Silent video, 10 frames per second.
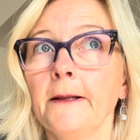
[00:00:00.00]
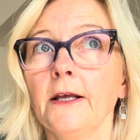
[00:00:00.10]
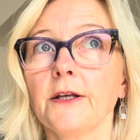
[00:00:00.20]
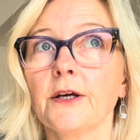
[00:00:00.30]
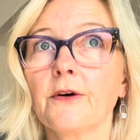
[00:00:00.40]

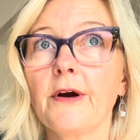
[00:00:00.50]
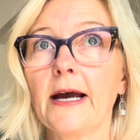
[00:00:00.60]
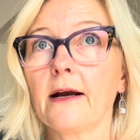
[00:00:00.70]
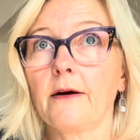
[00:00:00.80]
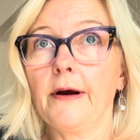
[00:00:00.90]
you
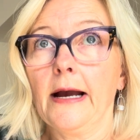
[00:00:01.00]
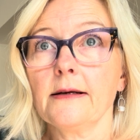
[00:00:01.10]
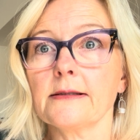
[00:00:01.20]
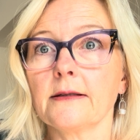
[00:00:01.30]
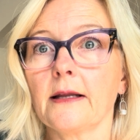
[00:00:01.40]
get
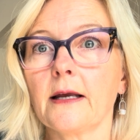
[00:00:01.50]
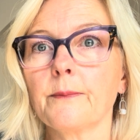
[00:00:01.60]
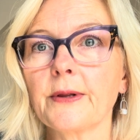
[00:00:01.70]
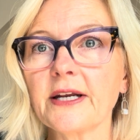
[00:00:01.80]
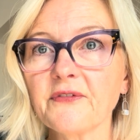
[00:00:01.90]
cracks and like
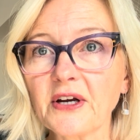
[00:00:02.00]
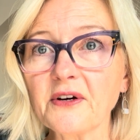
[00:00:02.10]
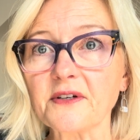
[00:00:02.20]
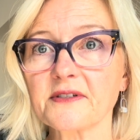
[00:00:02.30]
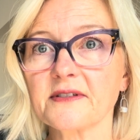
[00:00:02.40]
bloody
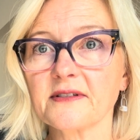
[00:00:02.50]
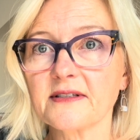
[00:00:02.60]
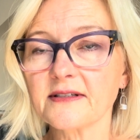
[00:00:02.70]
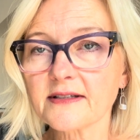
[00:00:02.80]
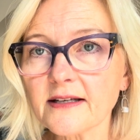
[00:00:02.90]
fingers. It's
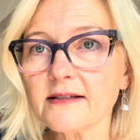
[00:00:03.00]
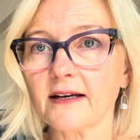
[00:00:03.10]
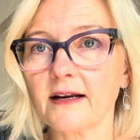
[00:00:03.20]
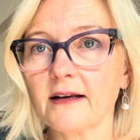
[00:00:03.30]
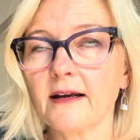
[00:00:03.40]

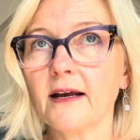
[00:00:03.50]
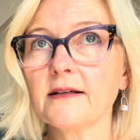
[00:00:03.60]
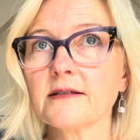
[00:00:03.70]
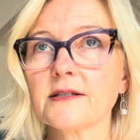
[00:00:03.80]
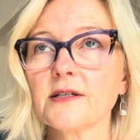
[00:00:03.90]
disgusting.
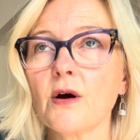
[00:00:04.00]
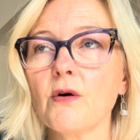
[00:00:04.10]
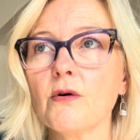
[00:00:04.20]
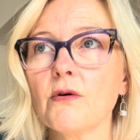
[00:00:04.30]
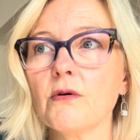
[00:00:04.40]
And
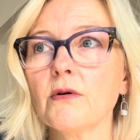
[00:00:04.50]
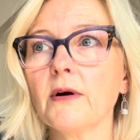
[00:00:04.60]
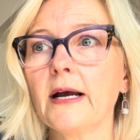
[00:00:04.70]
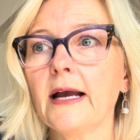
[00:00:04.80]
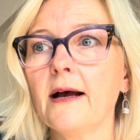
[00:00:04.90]
so
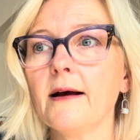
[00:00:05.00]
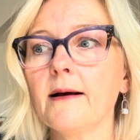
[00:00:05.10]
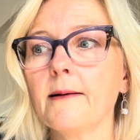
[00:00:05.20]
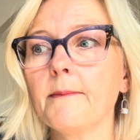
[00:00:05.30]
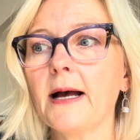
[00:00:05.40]

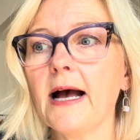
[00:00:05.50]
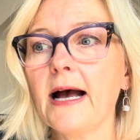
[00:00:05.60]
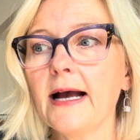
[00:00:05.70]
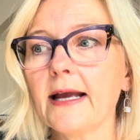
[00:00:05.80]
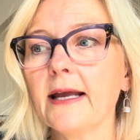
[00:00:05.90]

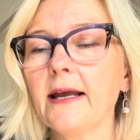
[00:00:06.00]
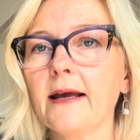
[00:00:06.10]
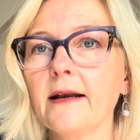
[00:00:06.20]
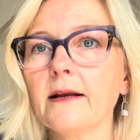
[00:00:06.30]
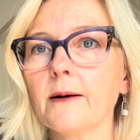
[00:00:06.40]
I
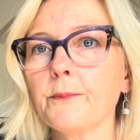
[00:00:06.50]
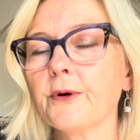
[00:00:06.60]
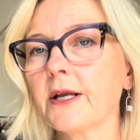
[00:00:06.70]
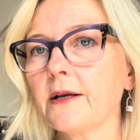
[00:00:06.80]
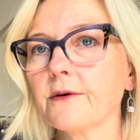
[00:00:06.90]
end up
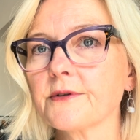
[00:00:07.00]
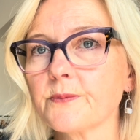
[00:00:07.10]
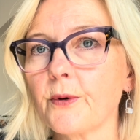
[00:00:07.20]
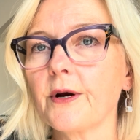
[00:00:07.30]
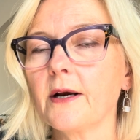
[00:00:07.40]
putting
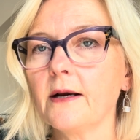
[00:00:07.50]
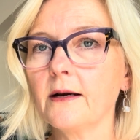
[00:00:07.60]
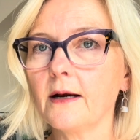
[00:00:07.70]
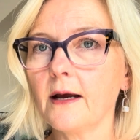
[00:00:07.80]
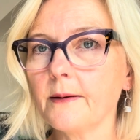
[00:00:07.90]
Neosporin
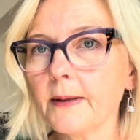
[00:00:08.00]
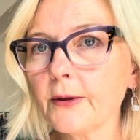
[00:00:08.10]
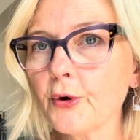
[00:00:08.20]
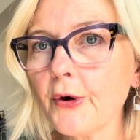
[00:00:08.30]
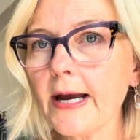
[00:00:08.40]
on my
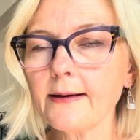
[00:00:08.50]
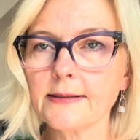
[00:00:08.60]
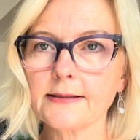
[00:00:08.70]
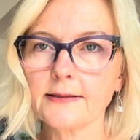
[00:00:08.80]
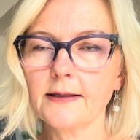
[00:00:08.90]
little
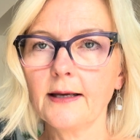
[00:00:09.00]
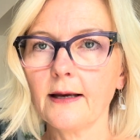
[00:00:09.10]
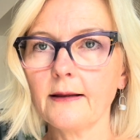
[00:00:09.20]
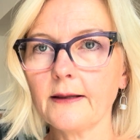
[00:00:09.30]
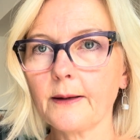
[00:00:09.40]
cracks,
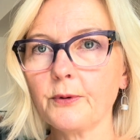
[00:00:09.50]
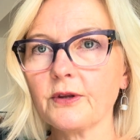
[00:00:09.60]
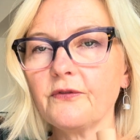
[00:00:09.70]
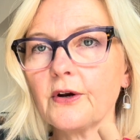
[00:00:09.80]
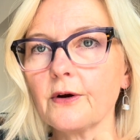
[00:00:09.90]
and then I put the
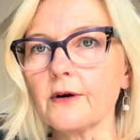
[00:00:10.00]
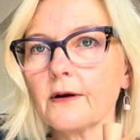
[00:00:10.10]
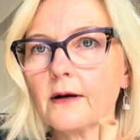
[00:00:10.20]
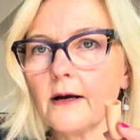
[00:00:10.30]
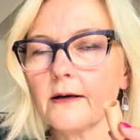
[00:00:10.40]
finger
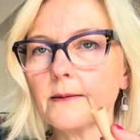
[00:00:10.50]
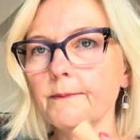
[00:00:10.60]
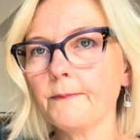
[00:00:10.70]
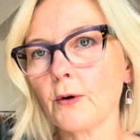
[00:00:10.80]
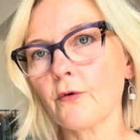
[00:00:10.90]

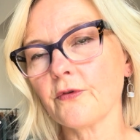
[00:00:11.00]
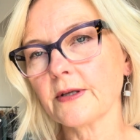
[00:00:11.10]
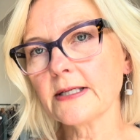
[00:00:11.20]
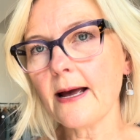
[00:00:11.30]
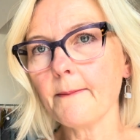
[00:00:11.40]
condom over the
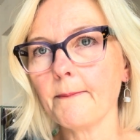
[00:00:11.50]
top